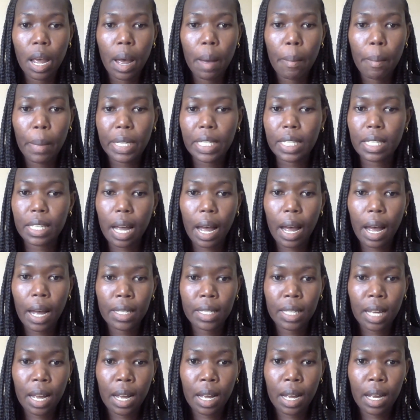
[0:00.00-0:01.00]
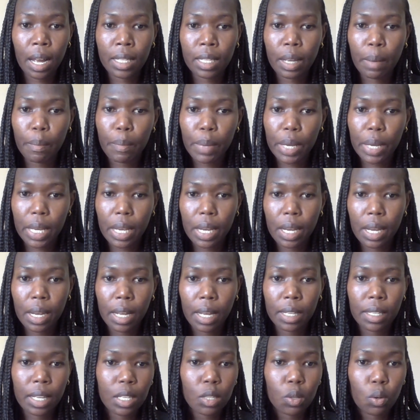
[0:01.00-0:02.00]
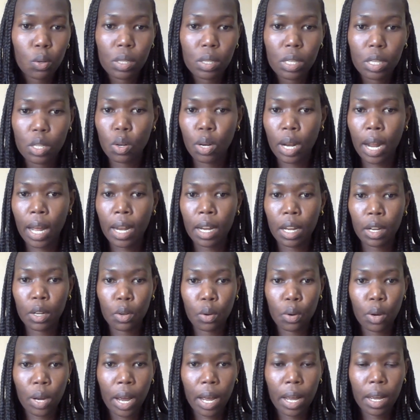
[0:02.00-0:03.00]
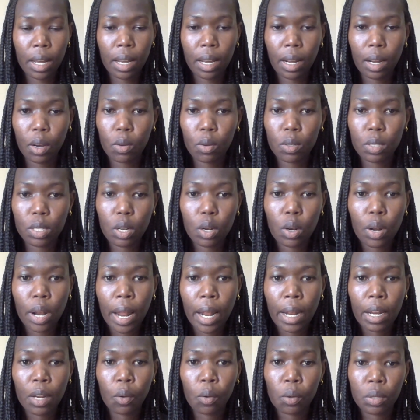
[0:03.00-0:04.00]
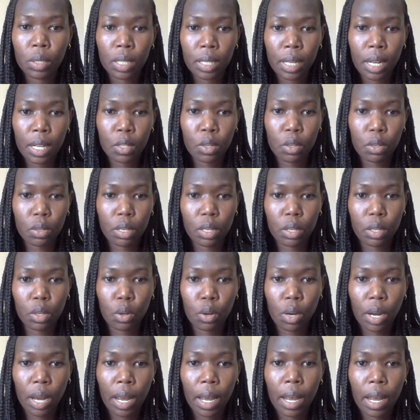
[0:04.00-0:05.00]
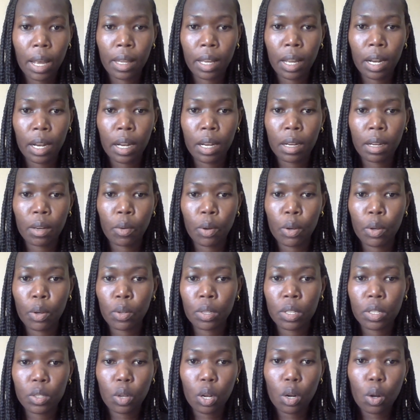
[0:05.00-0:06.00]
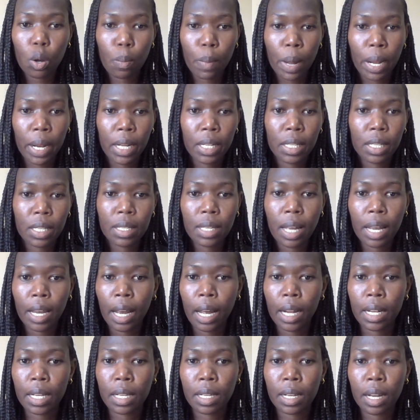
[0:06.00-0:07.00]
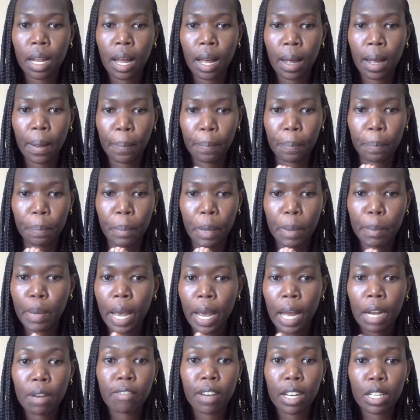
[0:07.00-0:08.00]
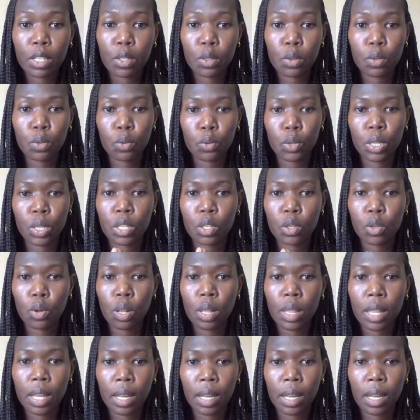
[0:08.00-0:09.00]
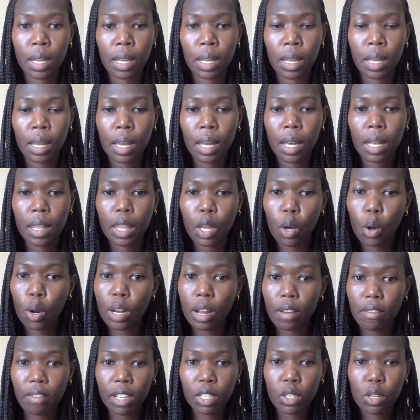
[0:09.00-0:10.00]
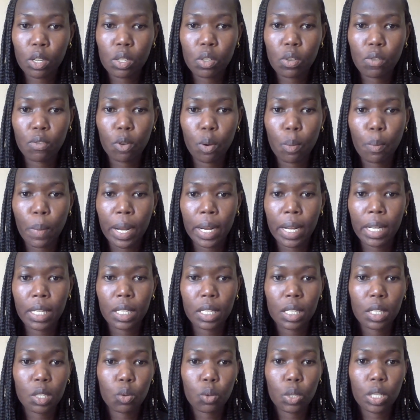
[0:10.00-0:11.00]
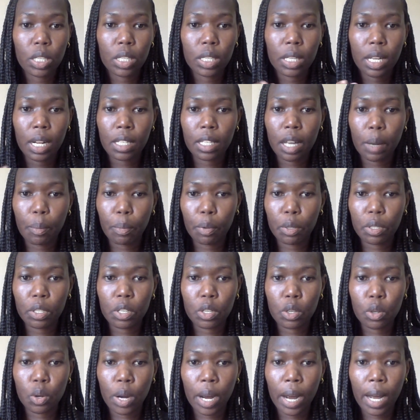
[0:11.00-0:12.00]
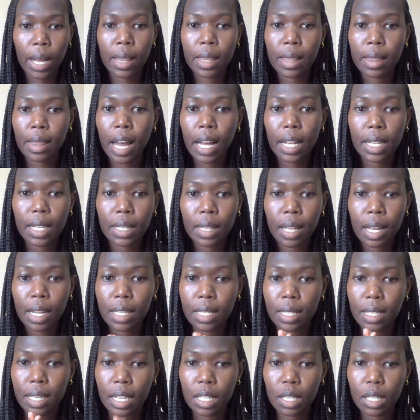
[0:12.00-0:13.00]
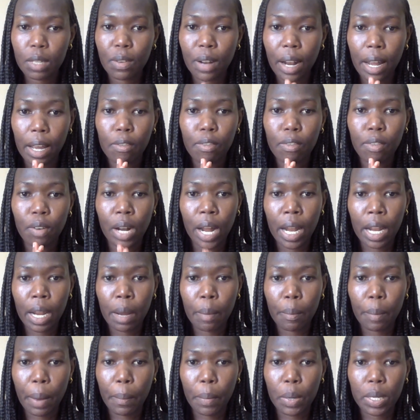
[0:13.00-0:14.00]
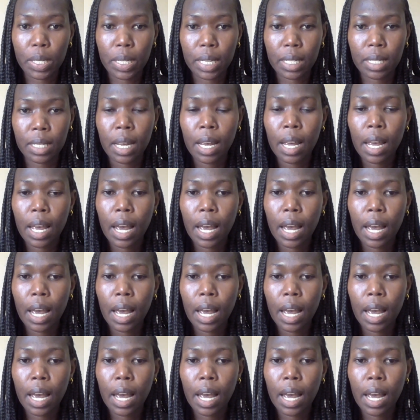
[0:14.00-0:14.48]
But as a beginner, just continue learning Docker, continue learning containers using Docker. And then when you install Kubernetes, I can maybe advise you to install the older versions of Kubernetes which still support Docker. That's just like for learning purposes.